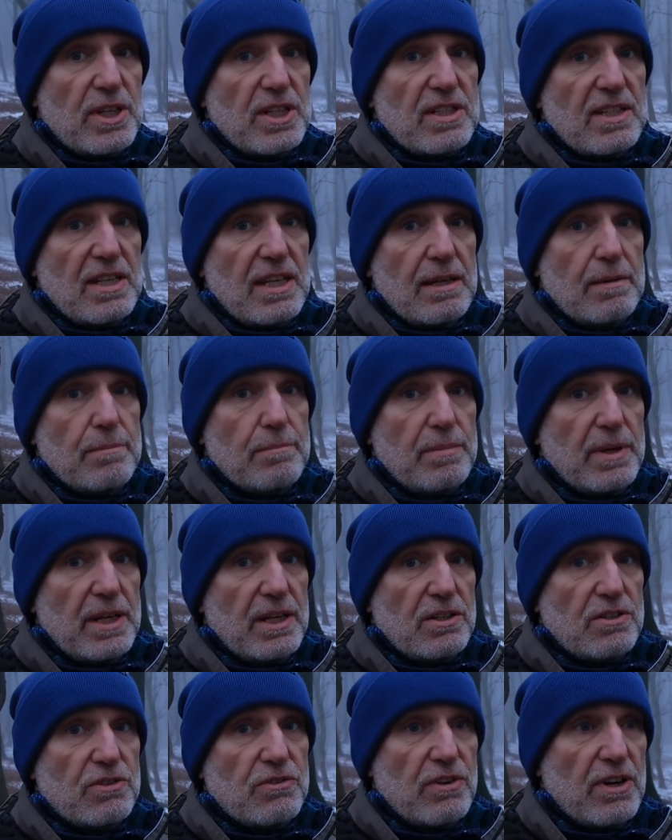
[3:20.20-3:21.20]
twisty
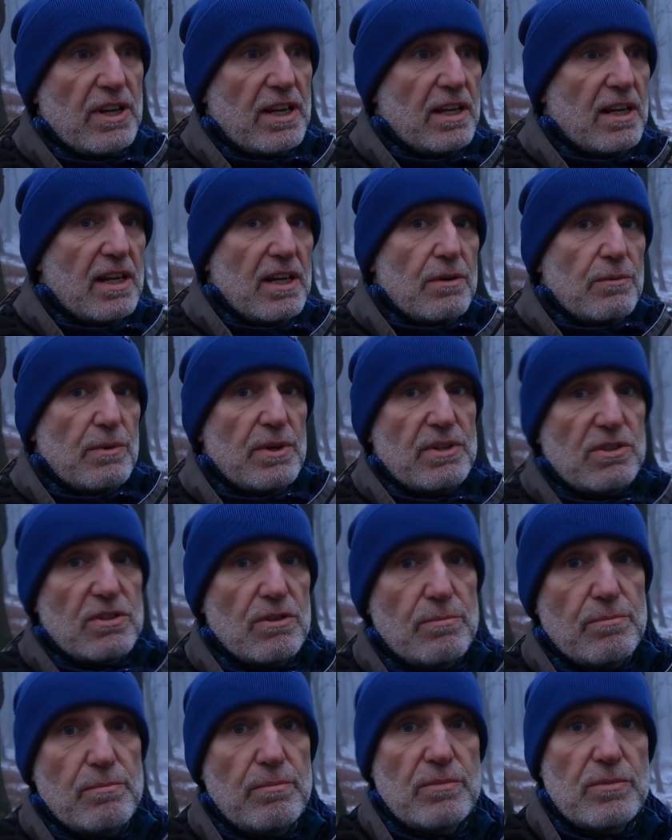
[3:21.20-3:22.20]
beech tree with
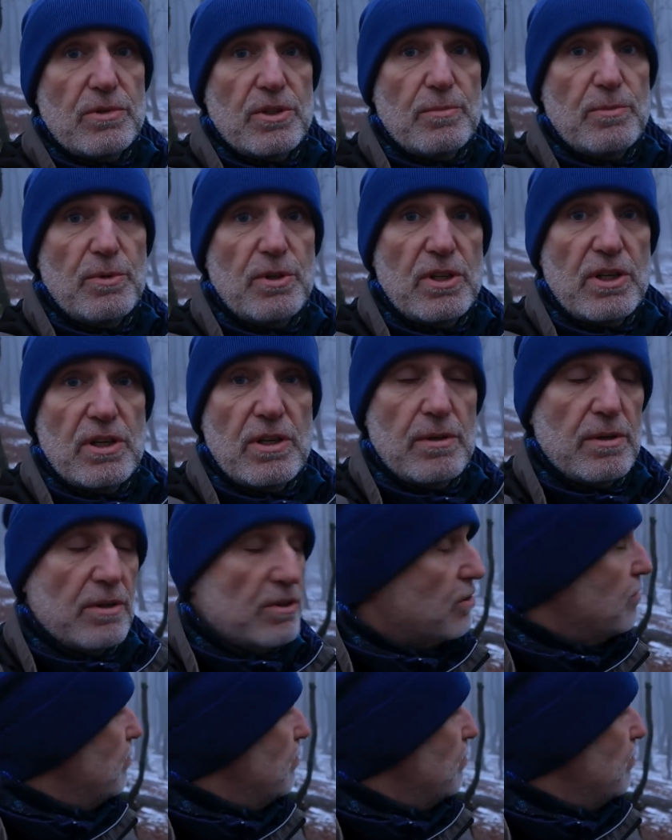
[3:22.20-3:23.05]
some some other